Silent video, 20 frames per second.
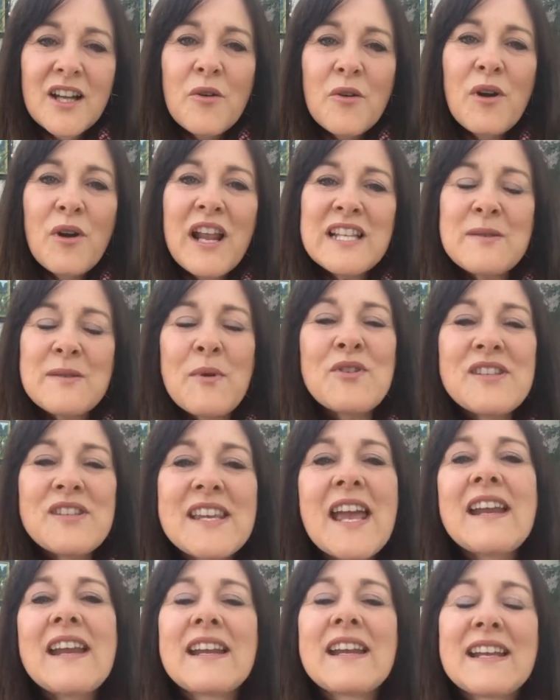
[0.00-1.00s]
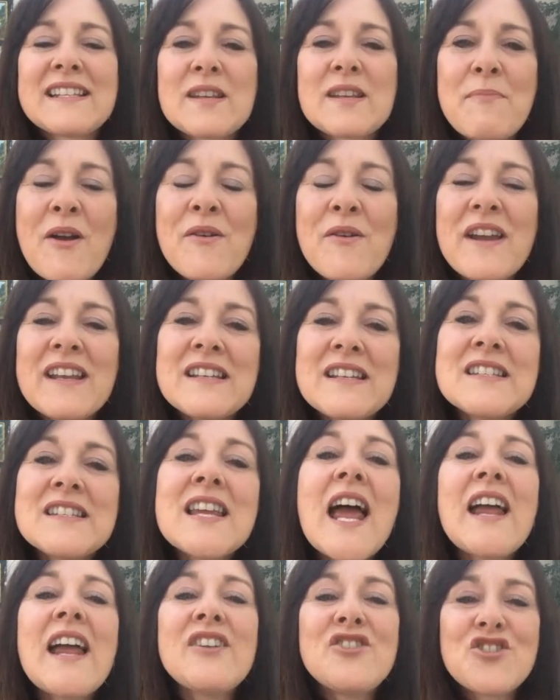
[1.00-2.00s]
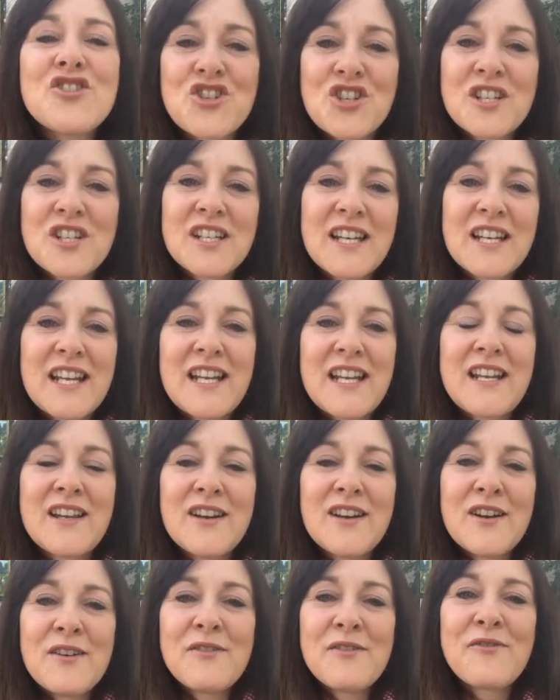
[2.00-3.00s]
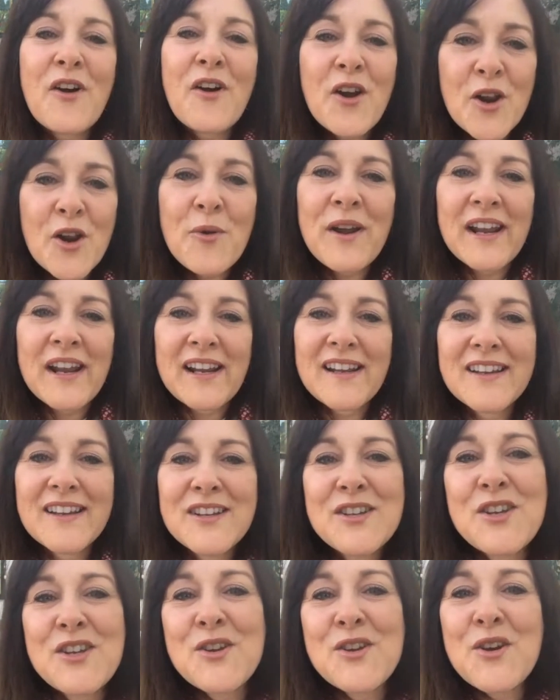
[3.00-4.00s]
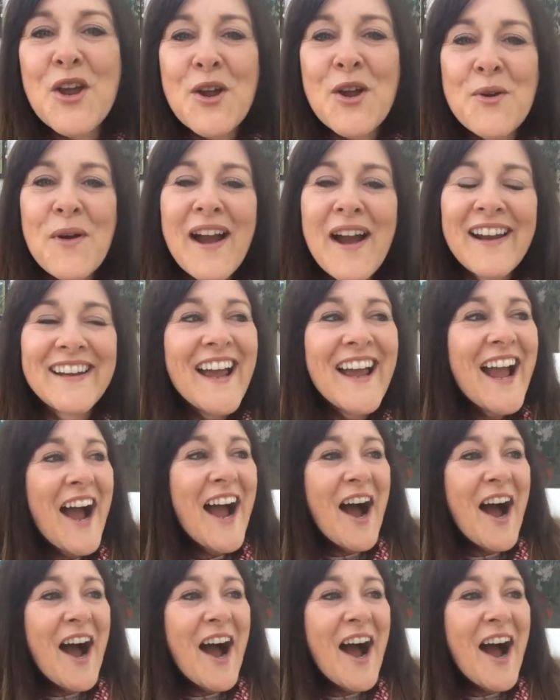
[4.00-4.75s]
Well, I suppose, again, it is about intentionally following, and